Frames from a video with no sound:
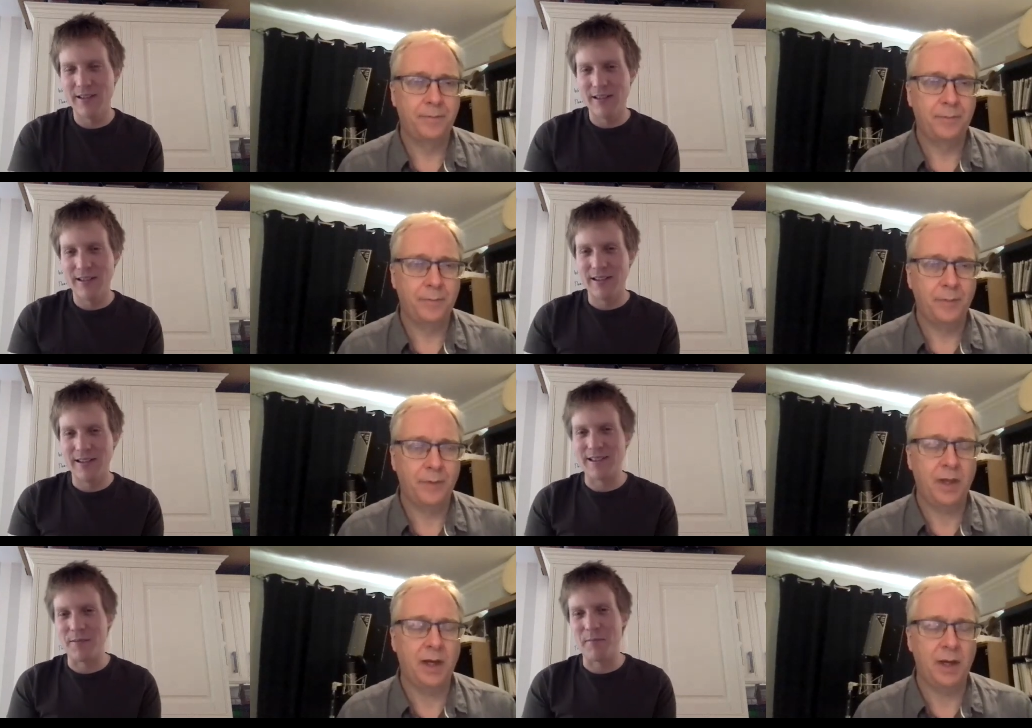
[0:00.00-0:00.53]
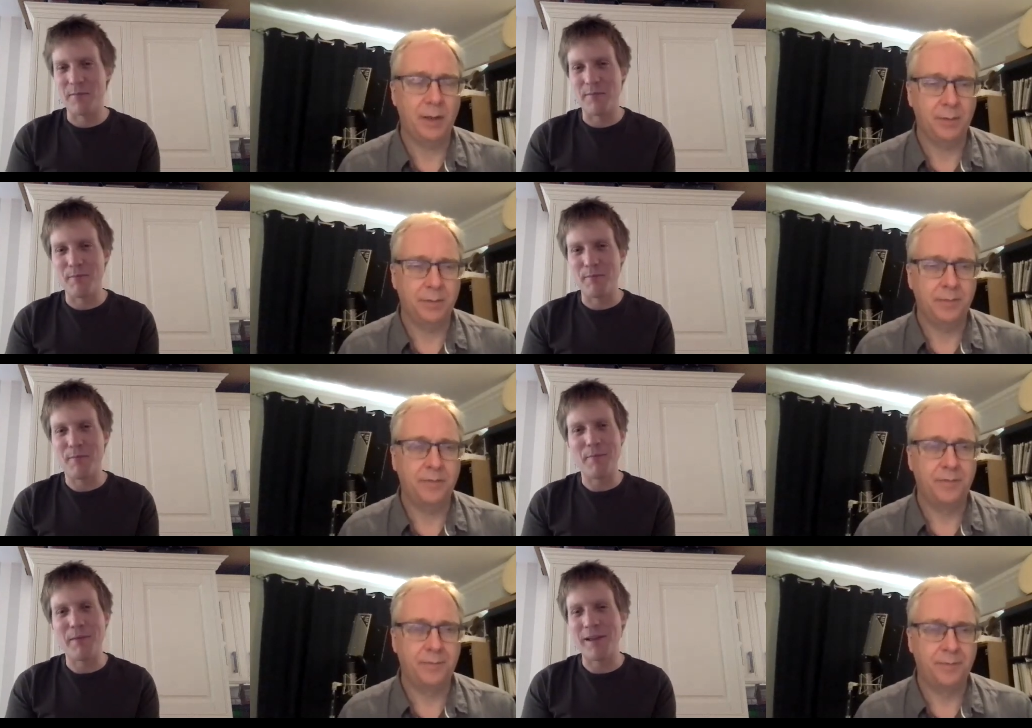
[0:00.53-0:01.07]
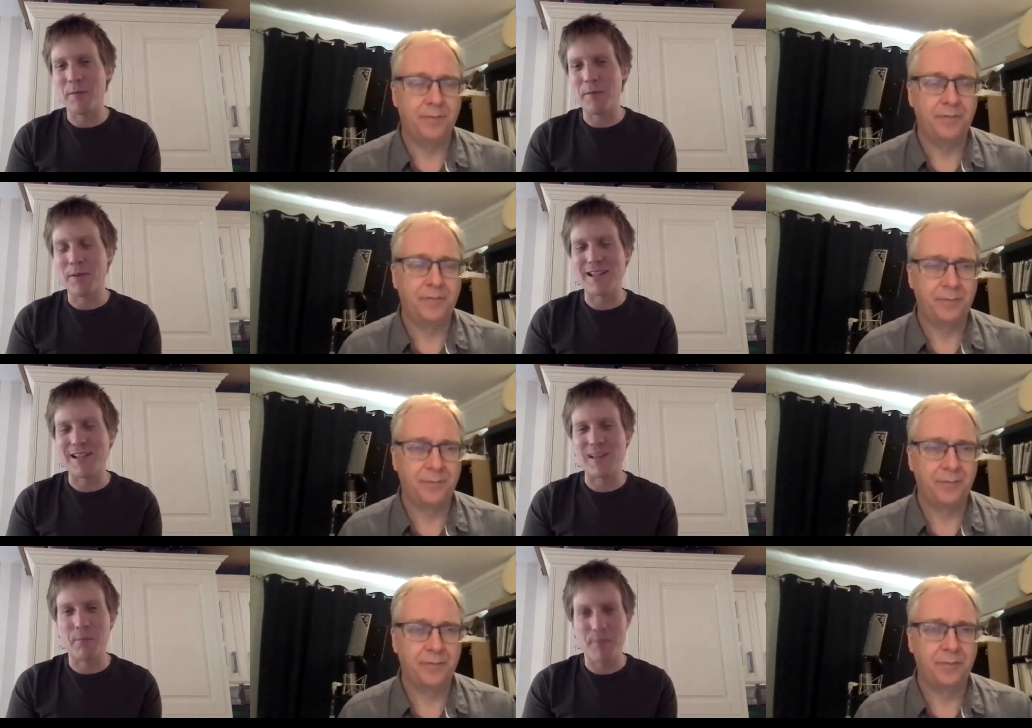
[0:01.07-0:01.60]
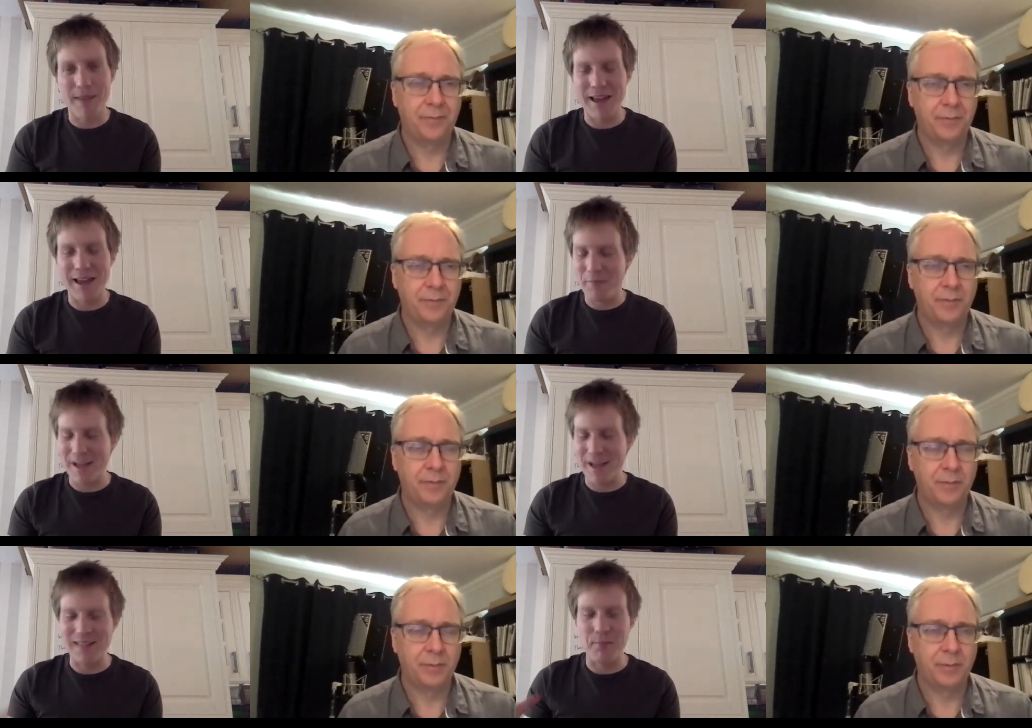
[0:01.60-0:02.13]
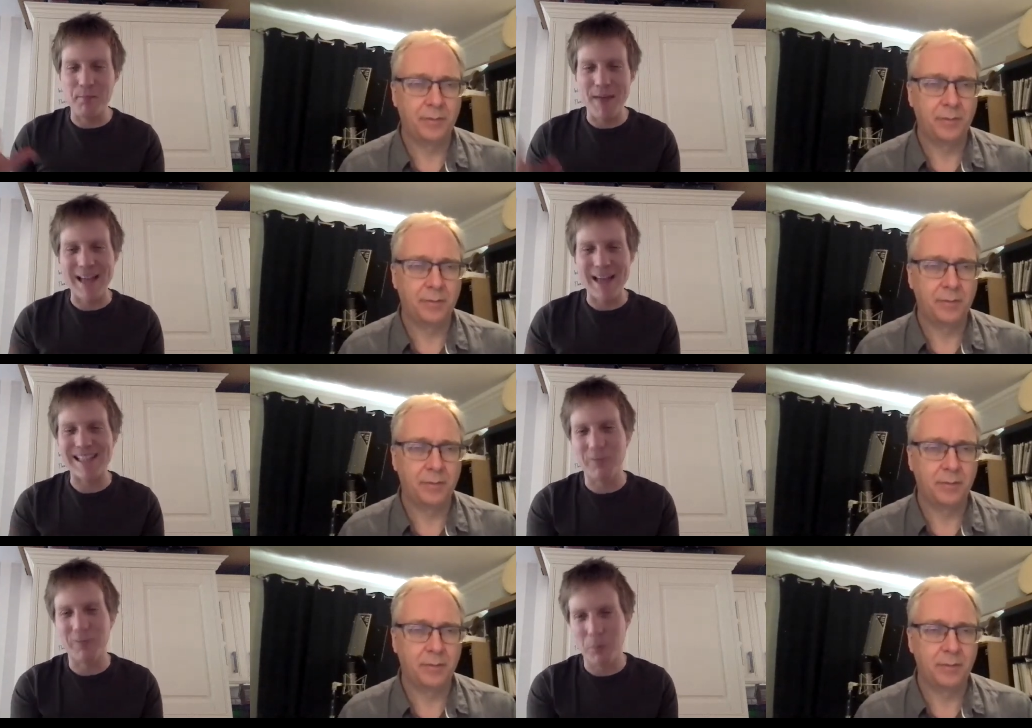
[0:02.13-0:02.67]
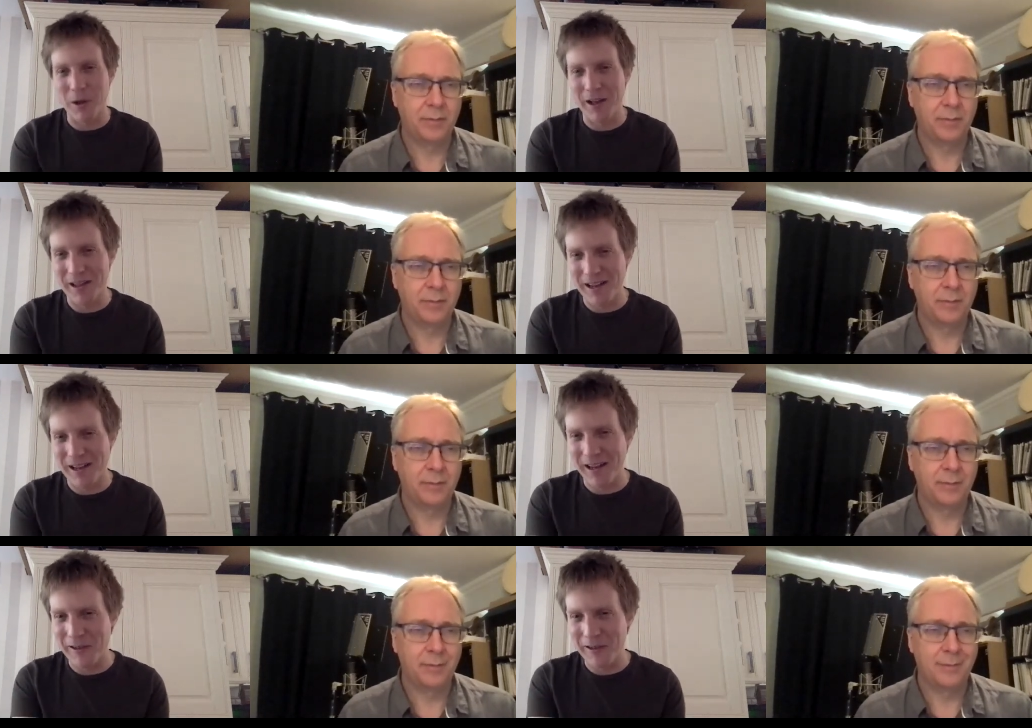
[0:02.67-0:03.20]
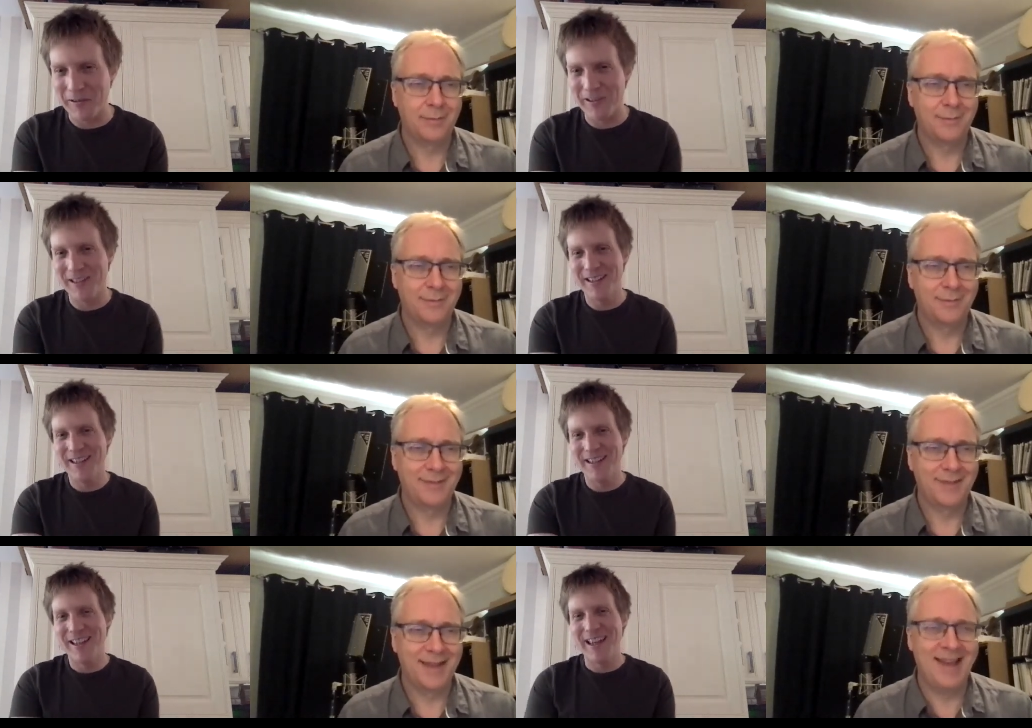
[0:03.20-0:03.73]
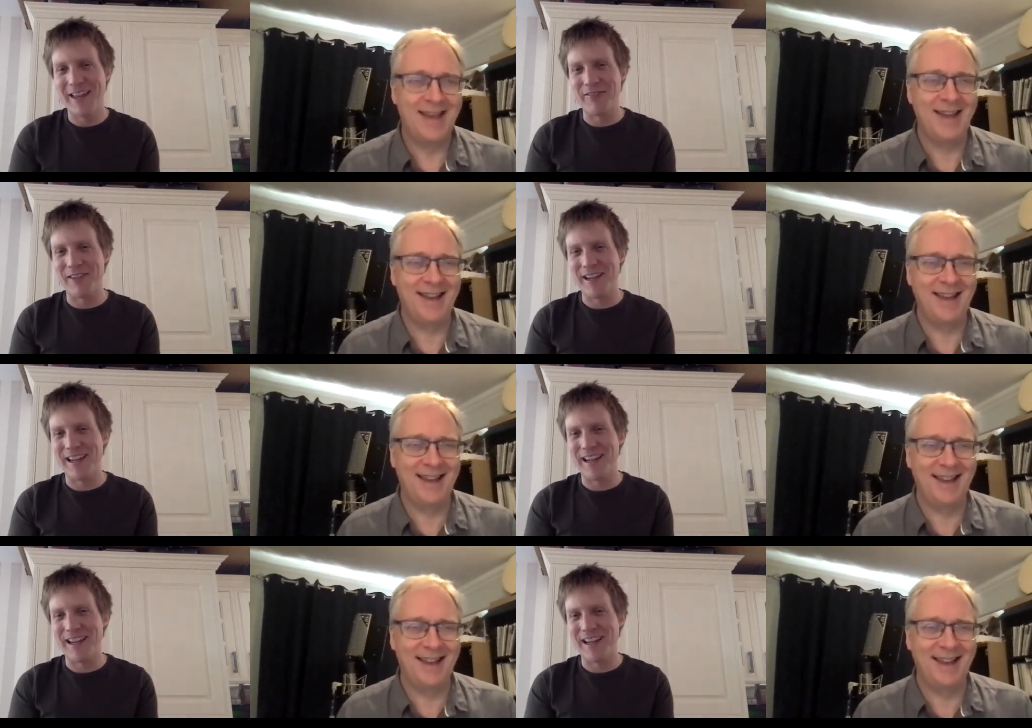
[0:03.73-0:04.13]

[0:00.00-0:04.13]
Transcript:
Speaker 1: there's a my computer has a has a massive workload every